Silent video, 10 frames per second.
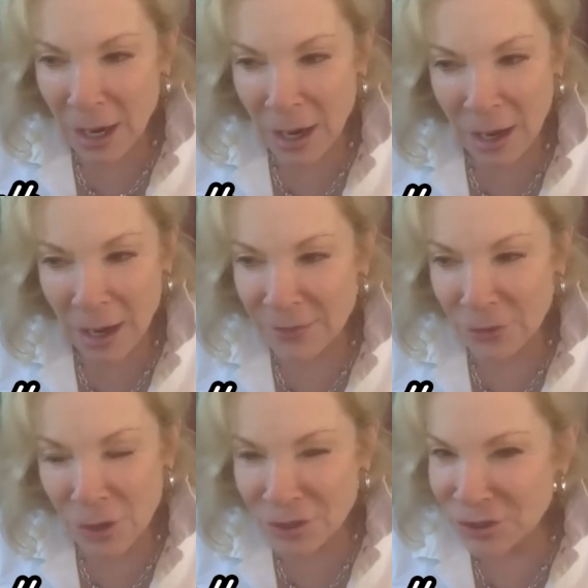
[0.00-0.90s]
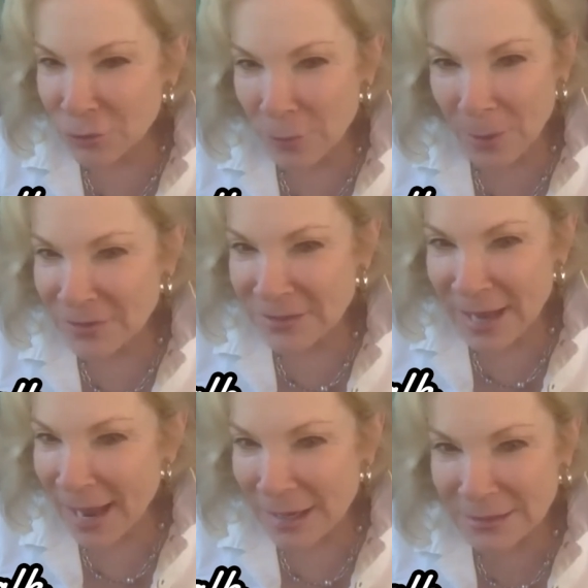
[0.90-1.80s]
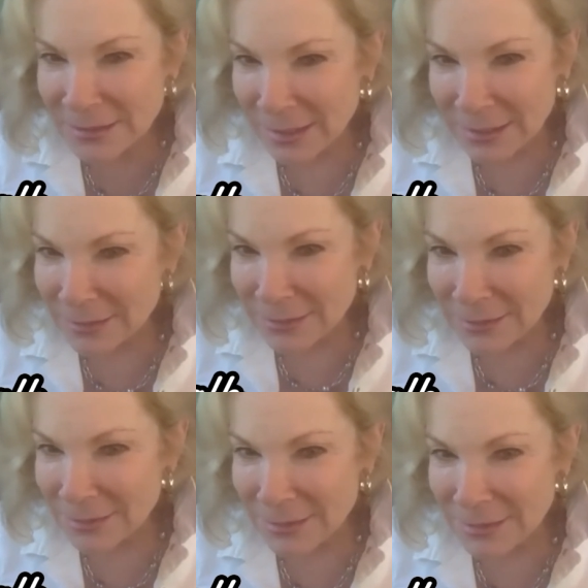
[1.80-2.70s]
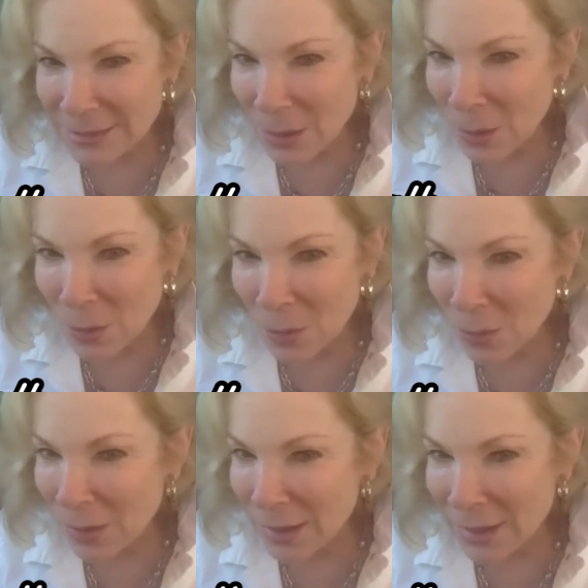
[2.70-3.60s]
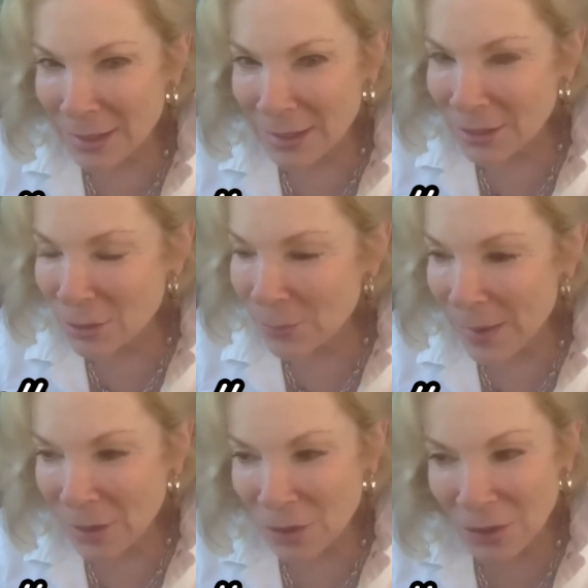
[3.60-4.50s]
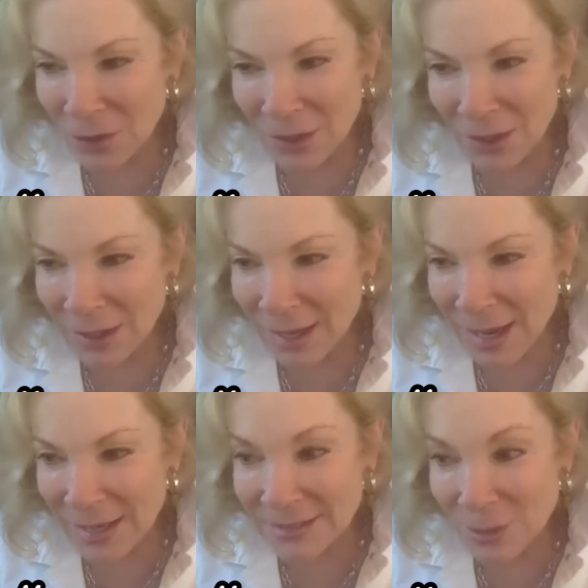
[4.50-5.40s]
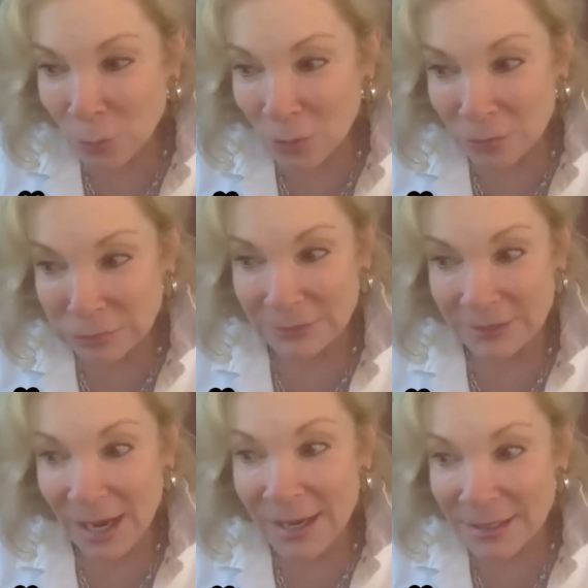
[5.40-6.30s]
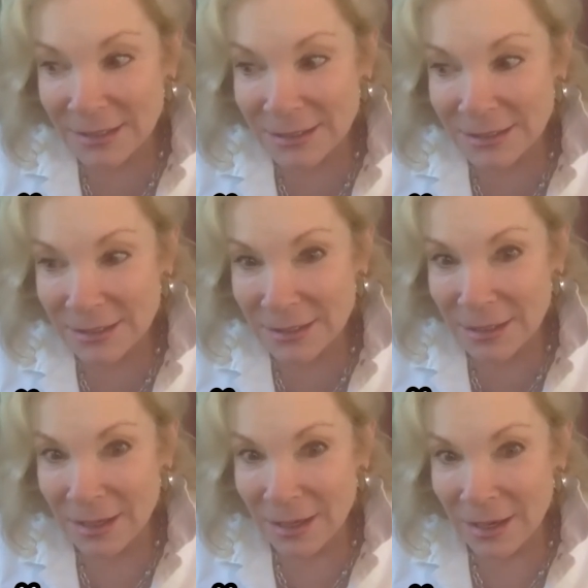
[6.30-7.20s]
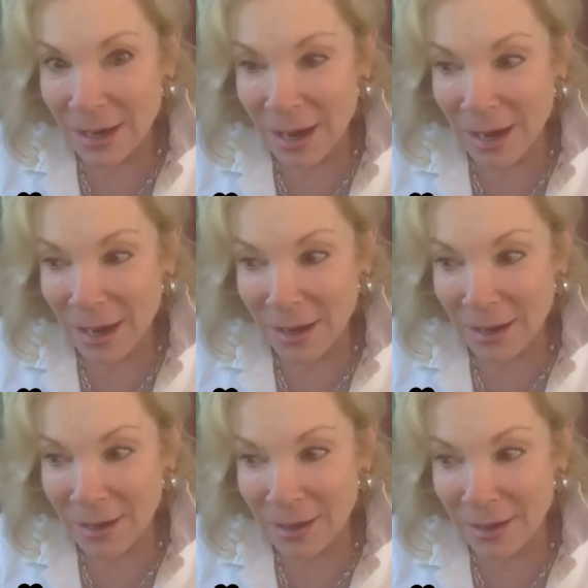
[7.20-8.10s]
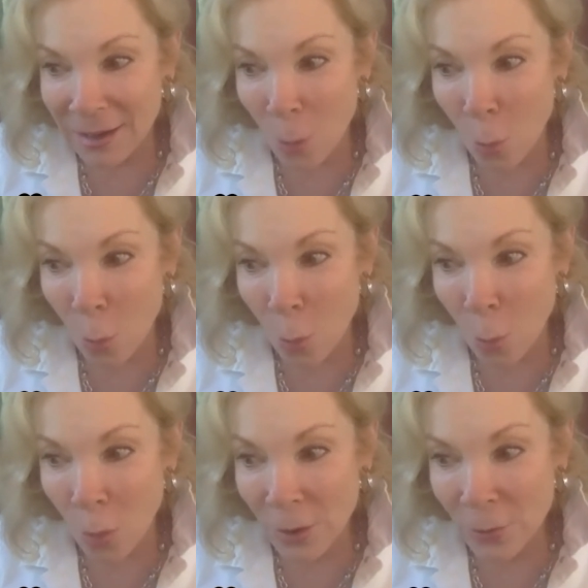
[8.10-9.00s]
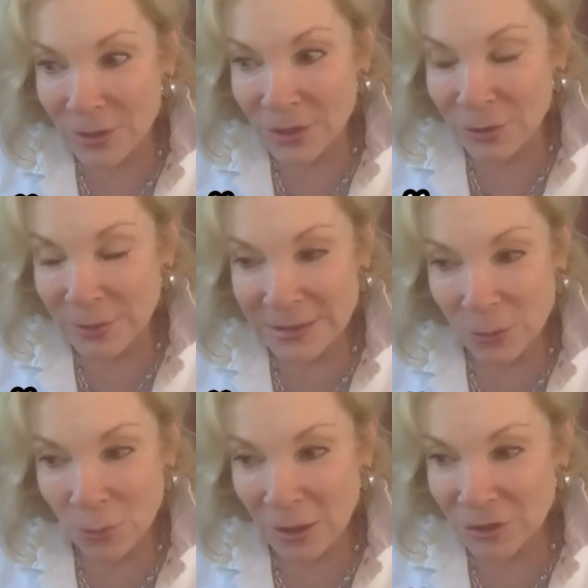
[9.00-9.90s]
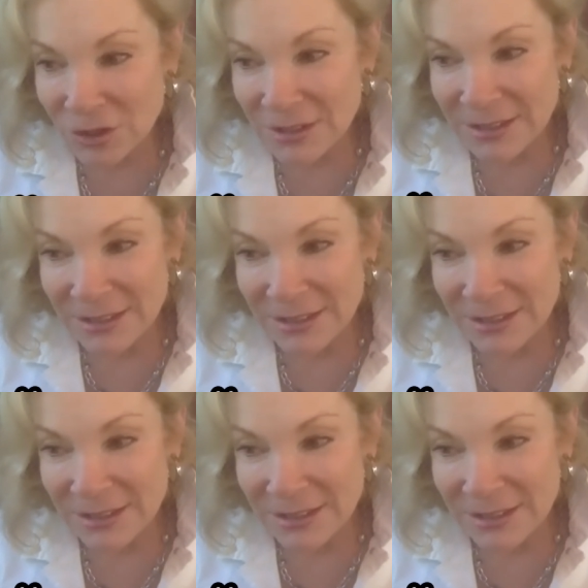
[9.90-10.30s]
they're not sure about this accent. So you better, and I said, well, yikes. what do we do? He said, well, just